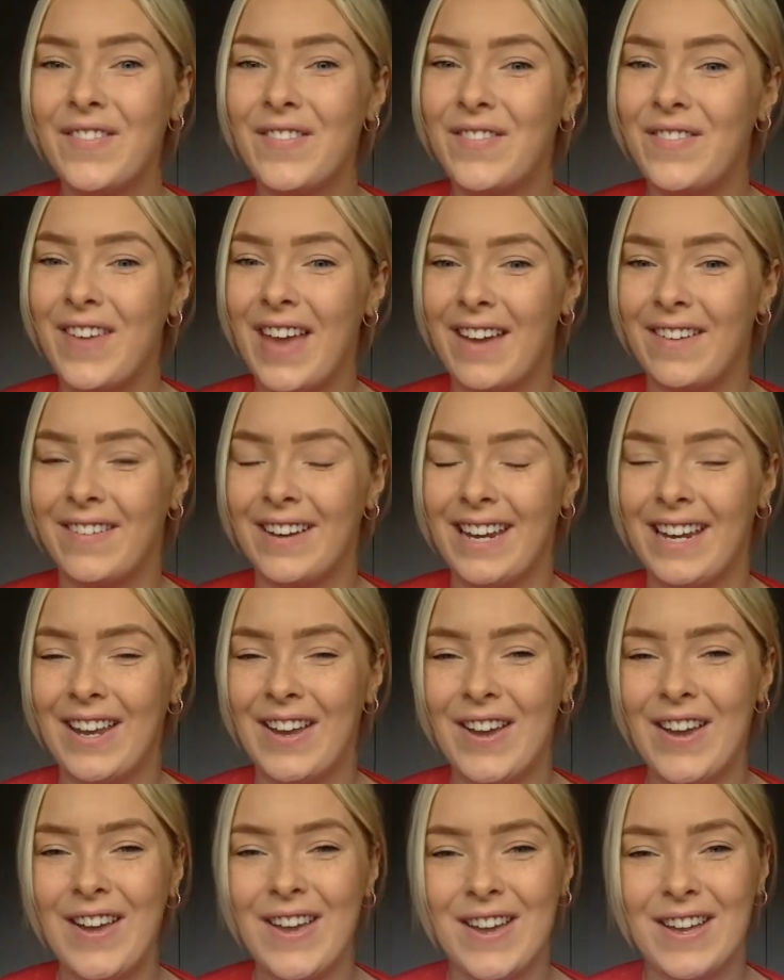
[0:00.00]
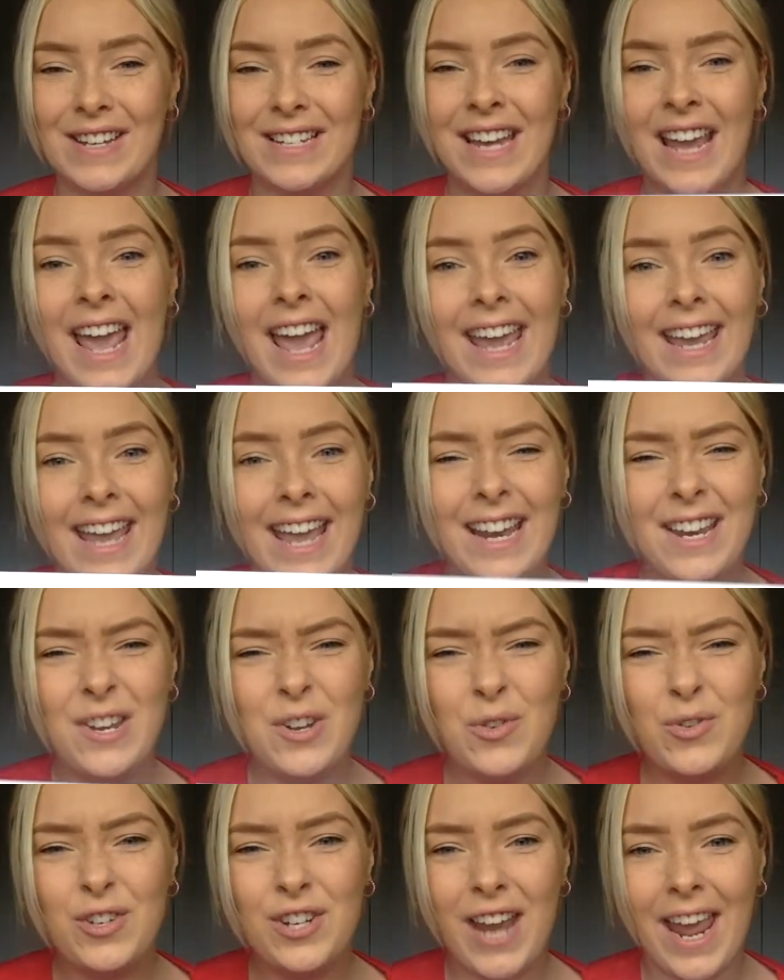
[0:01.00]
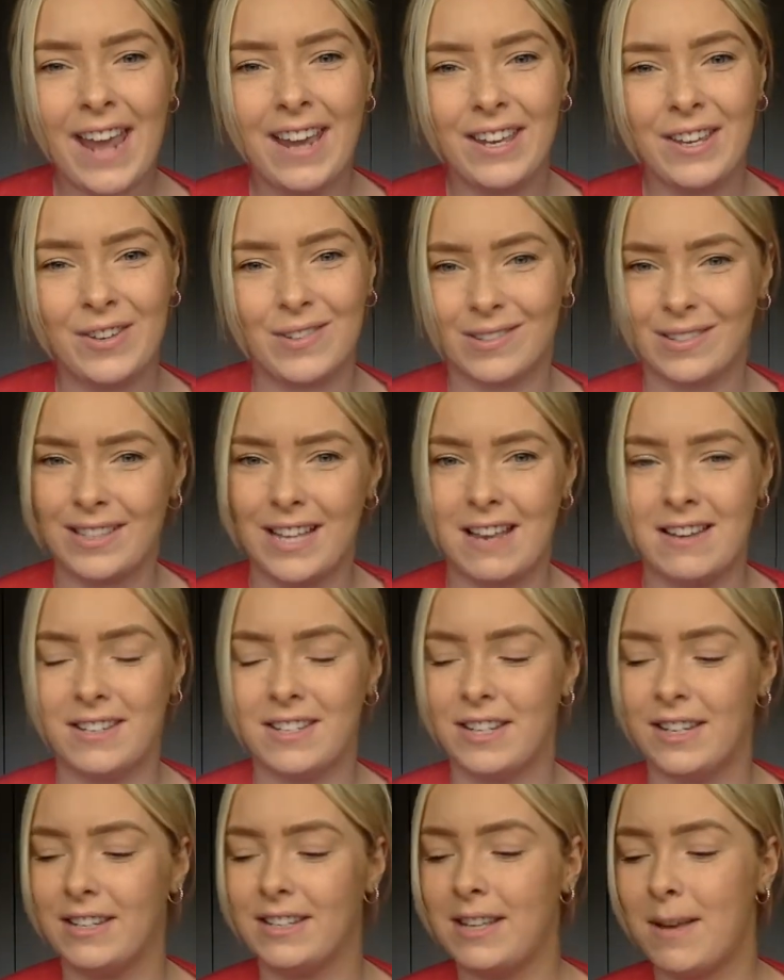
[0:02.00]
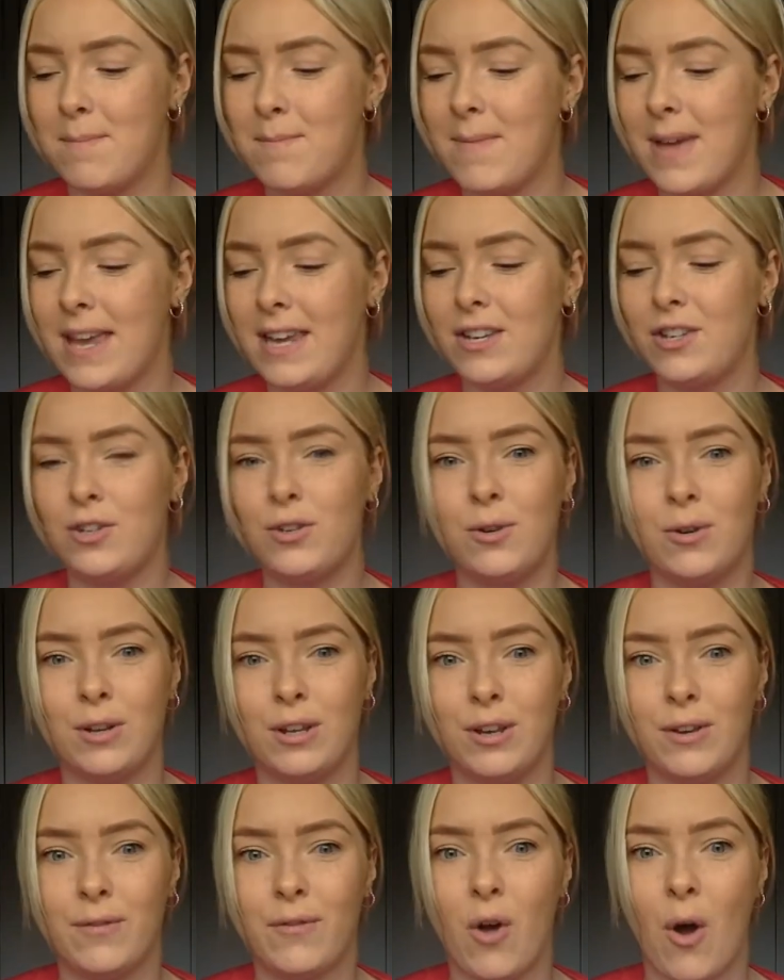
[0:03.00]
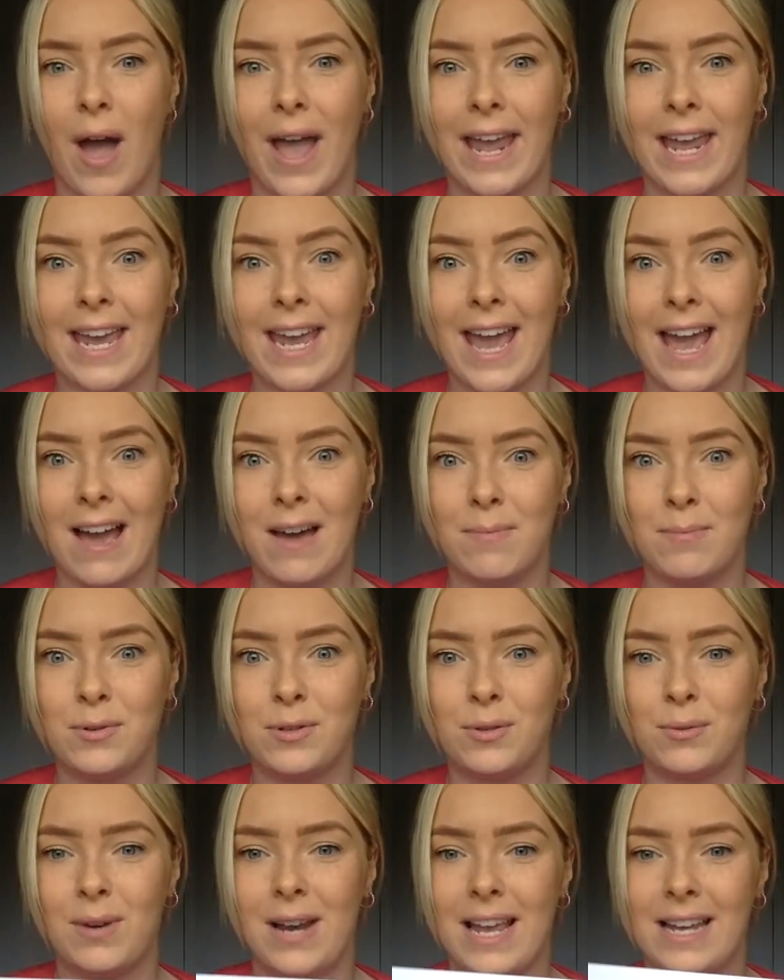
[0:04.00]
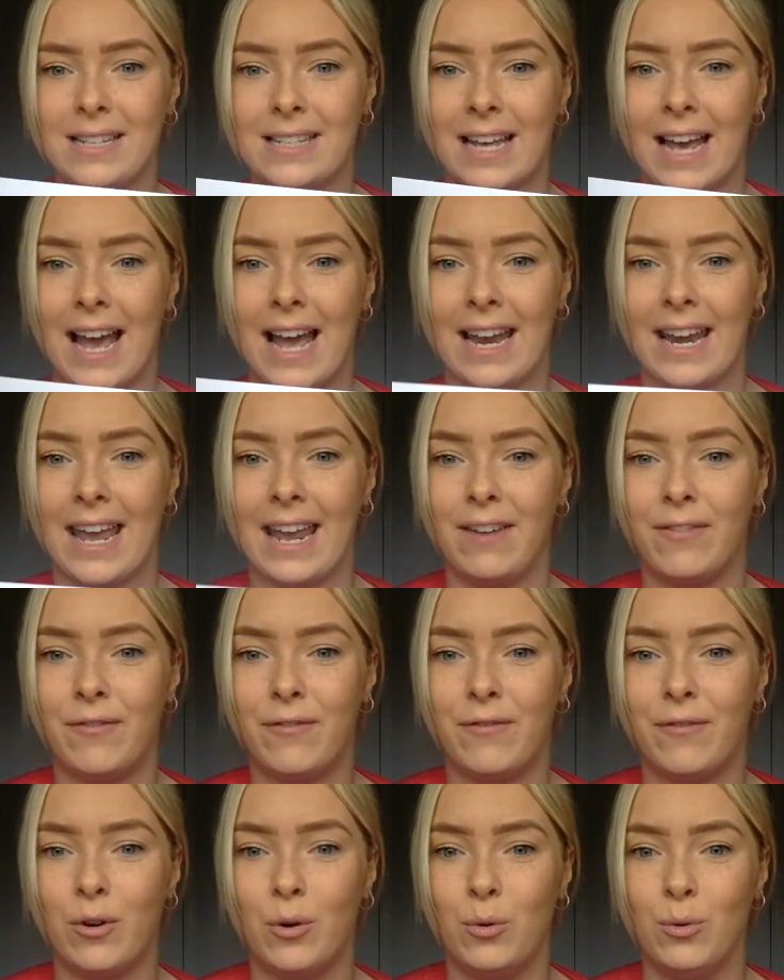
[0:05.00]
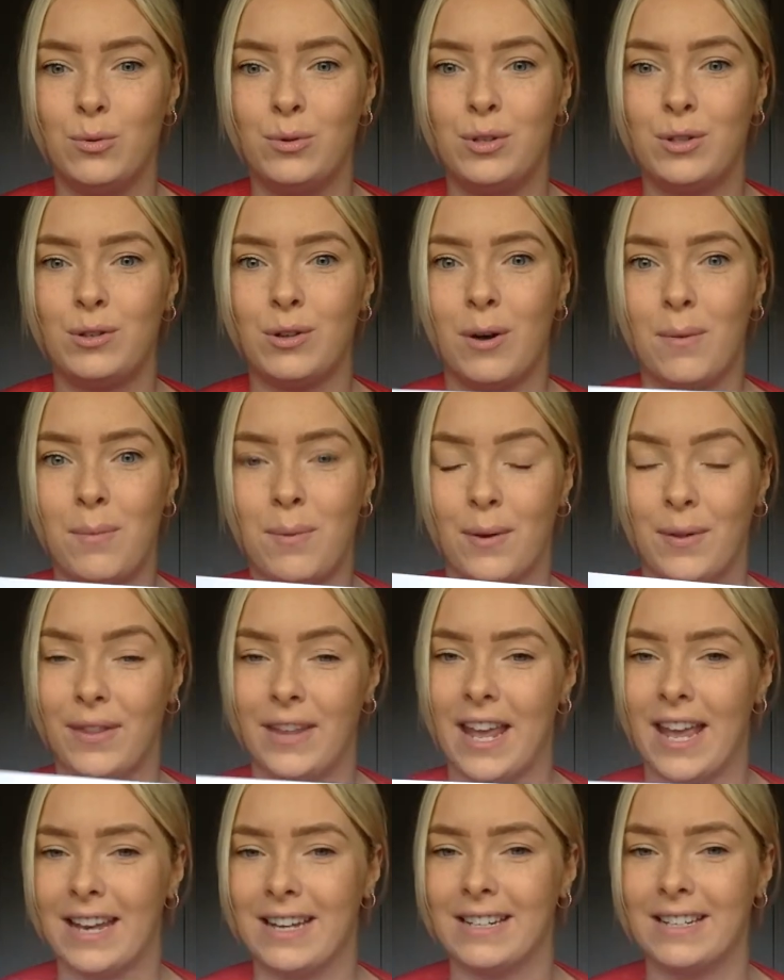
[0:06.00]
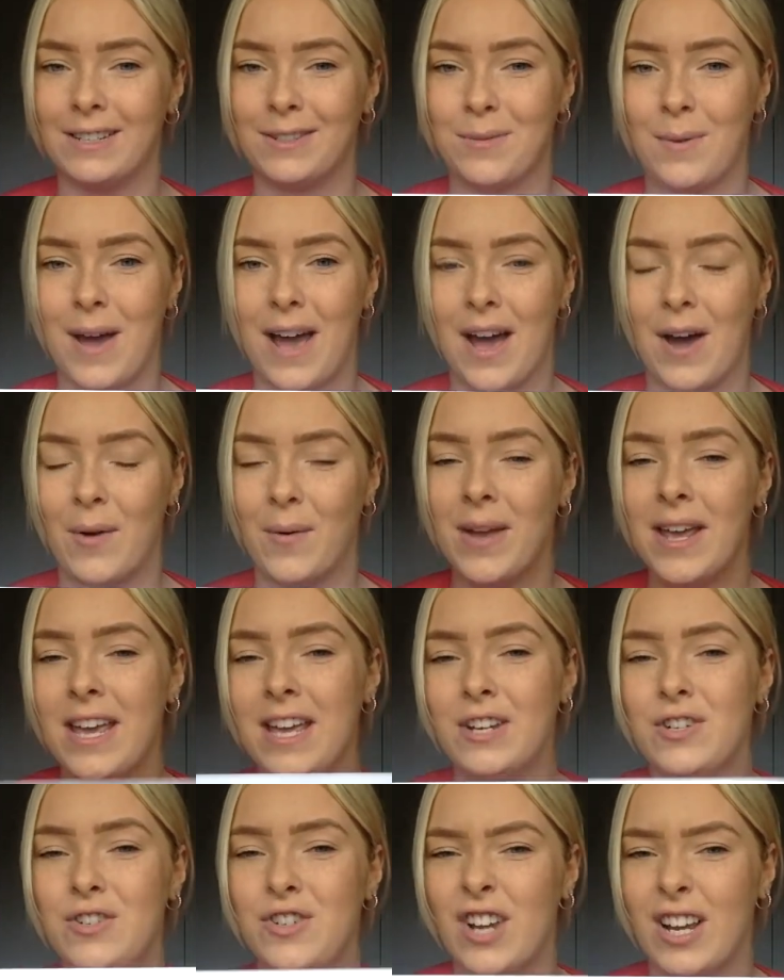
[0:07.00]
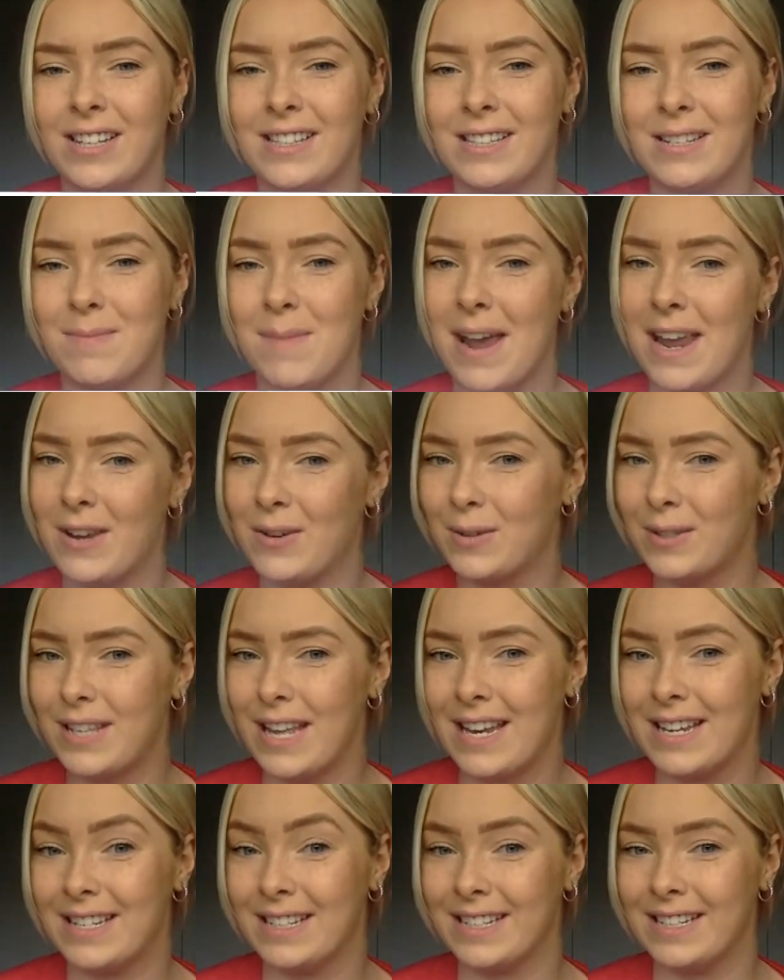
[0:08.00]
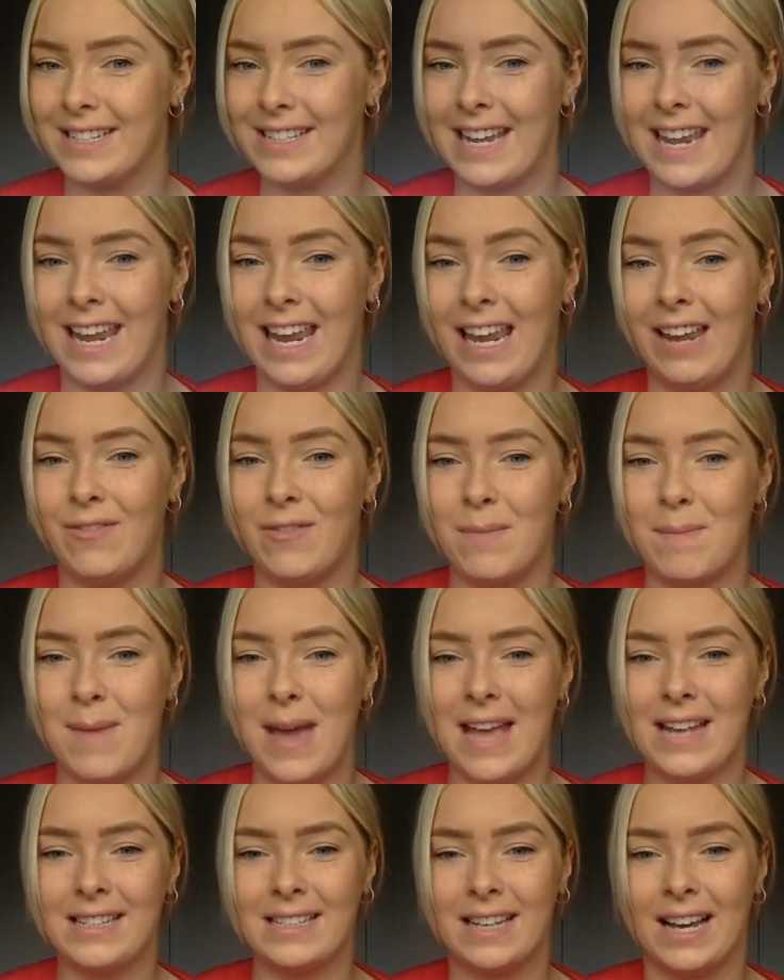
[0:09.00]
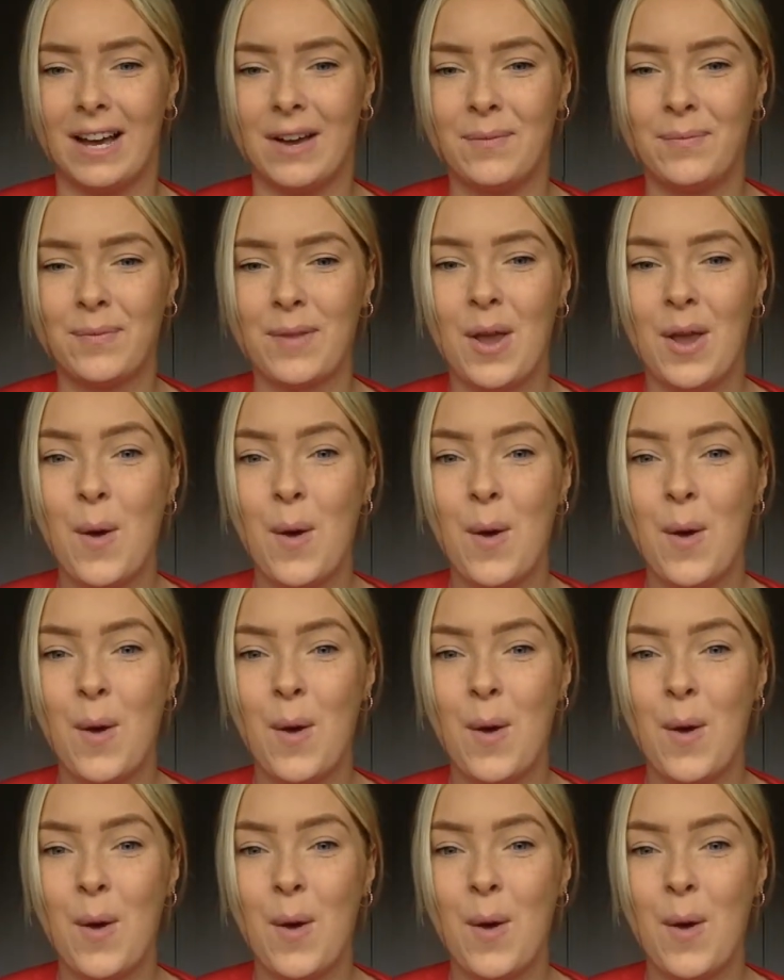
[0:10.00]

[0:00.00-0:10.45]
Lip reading: Very good. Can you check your sentence and make sure you've got a capital letter and a full stop on the end as well, just to make your sentence even better?